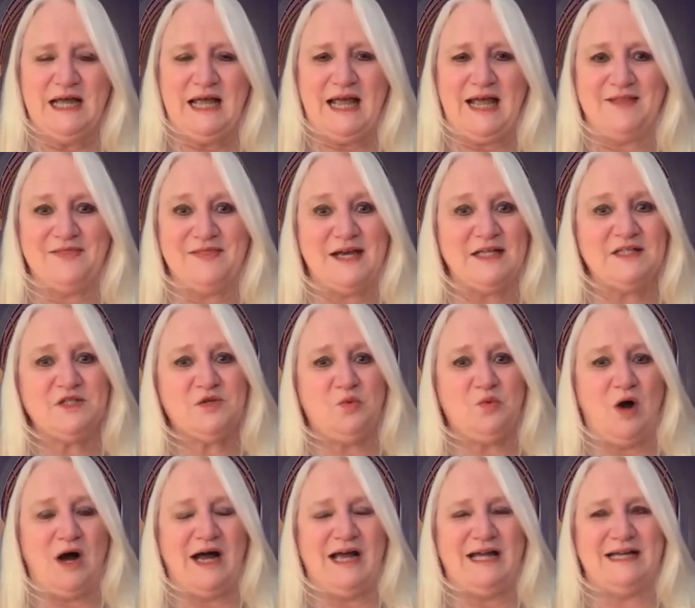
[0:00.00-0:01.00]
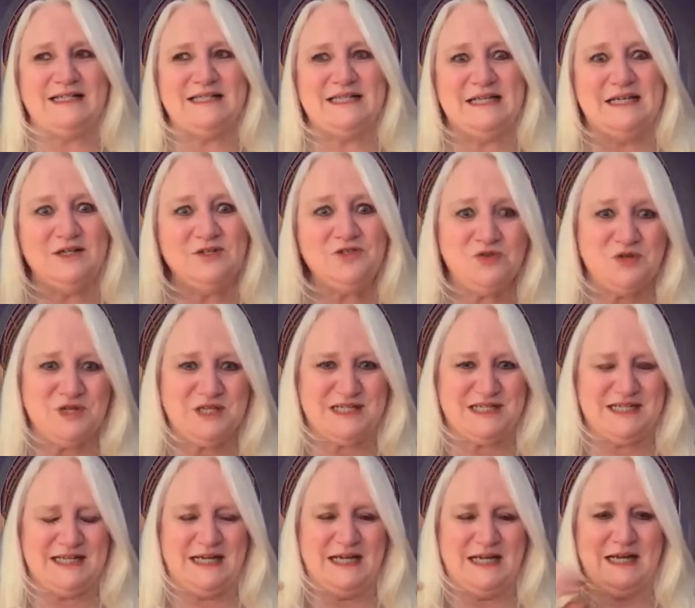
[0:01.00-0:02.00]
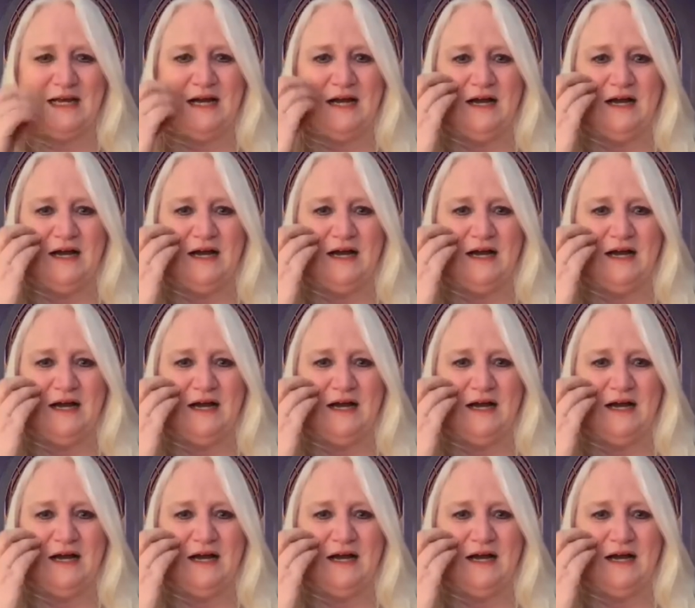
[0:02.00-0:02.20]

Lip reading: and that's why it's interesting.